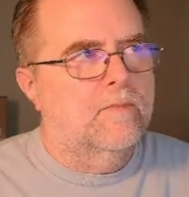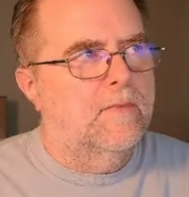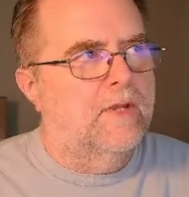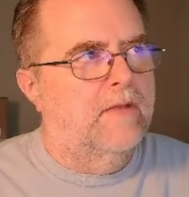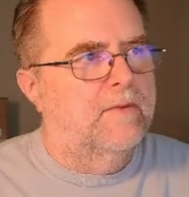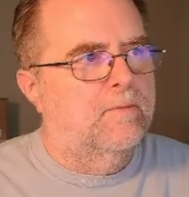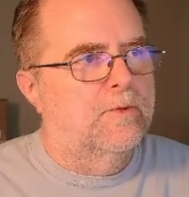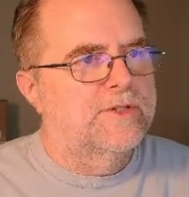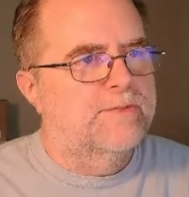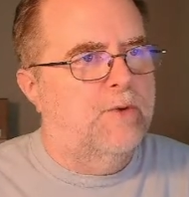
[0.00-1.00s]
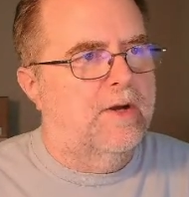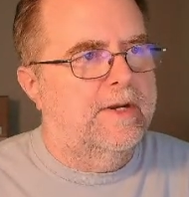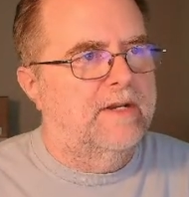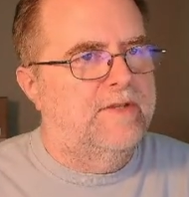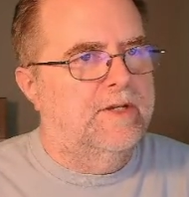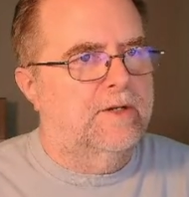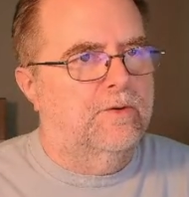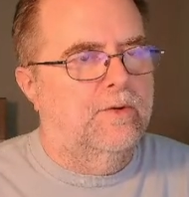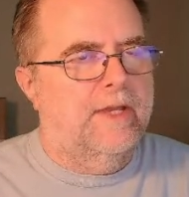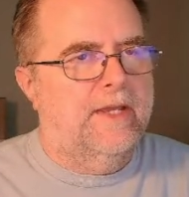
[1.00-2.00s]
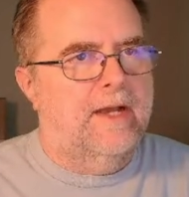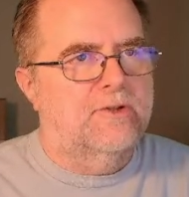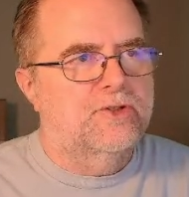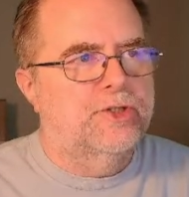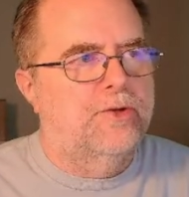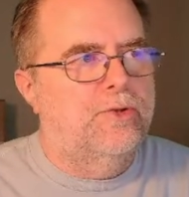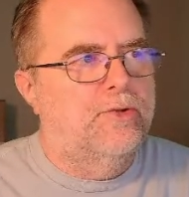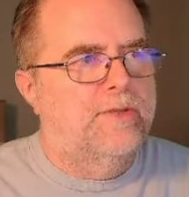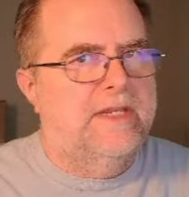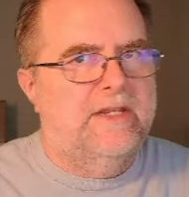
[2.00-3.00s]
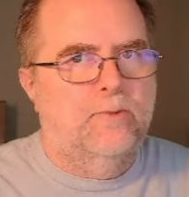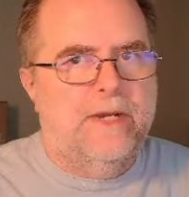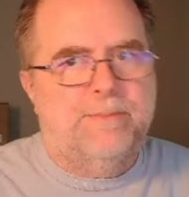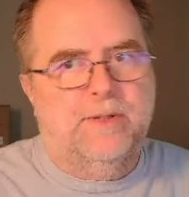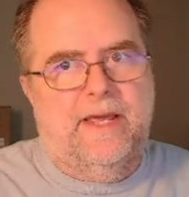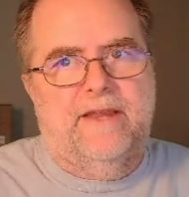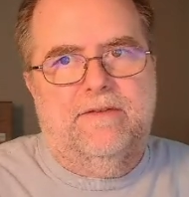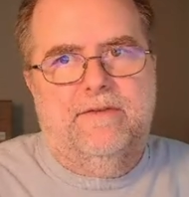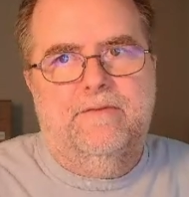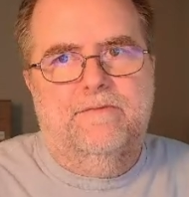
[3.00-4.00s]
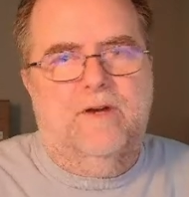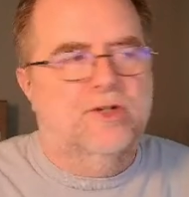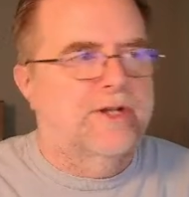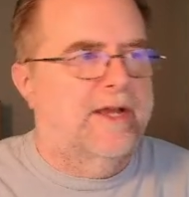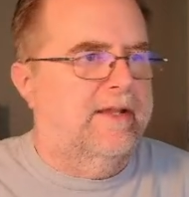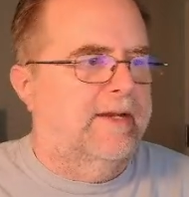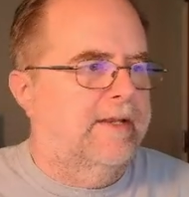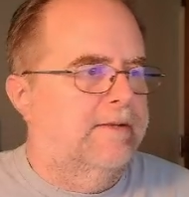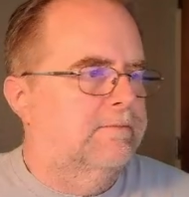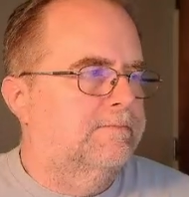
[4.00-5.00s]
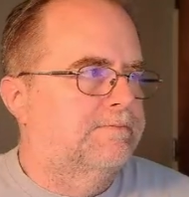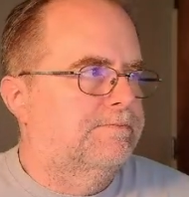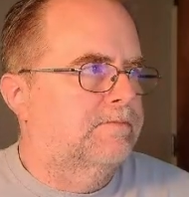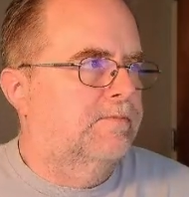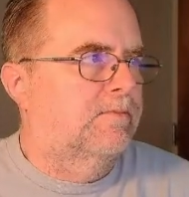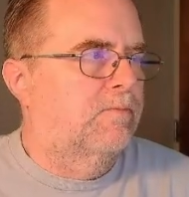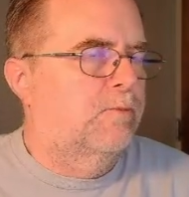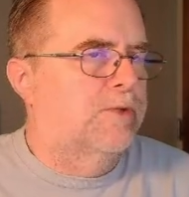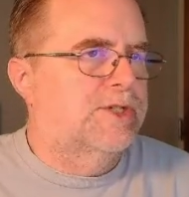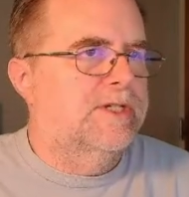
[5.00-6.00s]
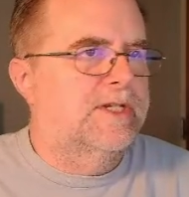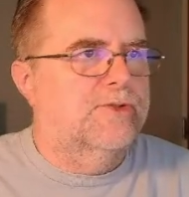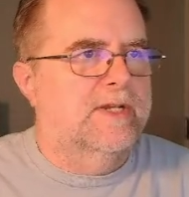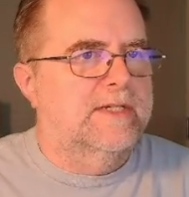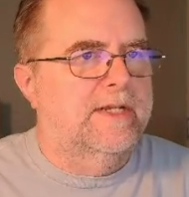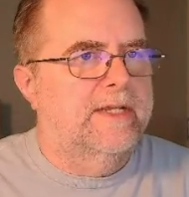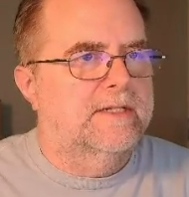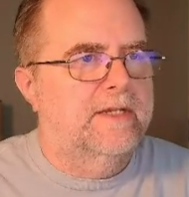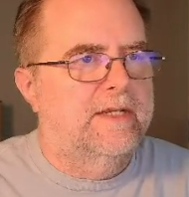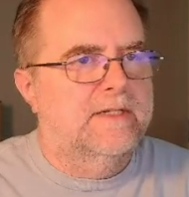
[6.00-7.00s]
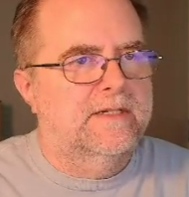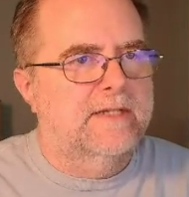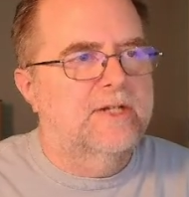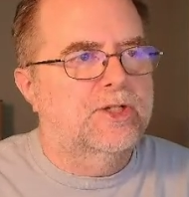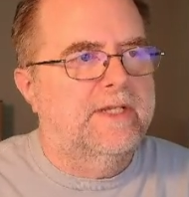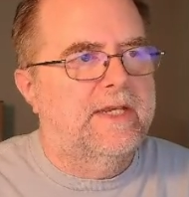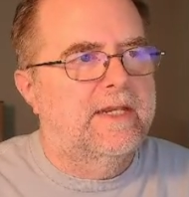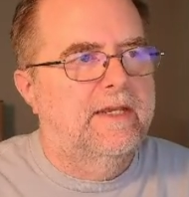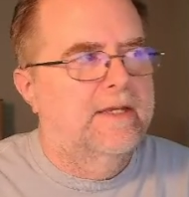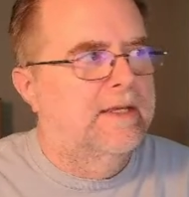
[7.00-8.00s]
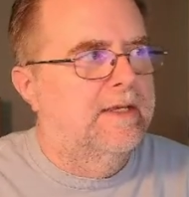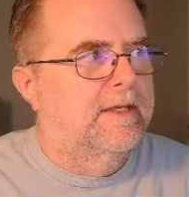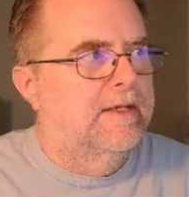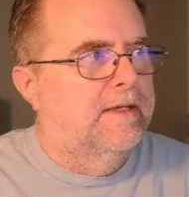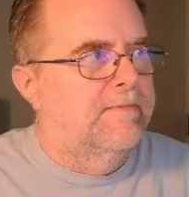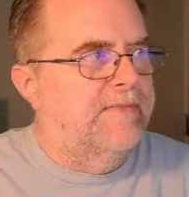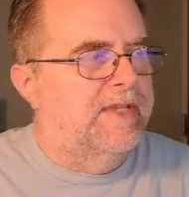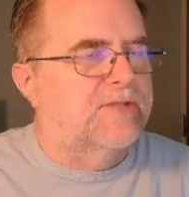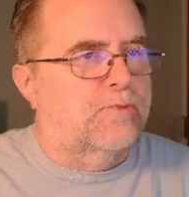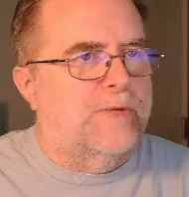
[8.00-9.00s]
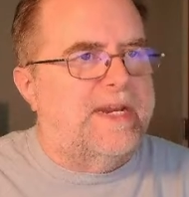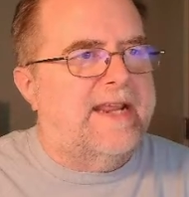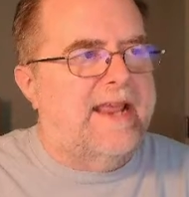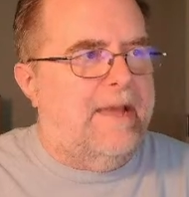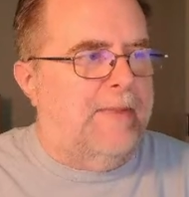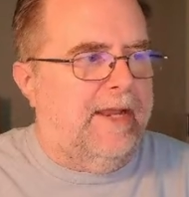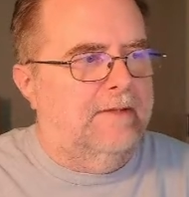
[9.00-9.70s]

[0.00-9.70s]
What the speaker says: And then we'll spawn in a vehicle, and I'll show you the replay functionality, which is interesting. It's essentially, it's recamming.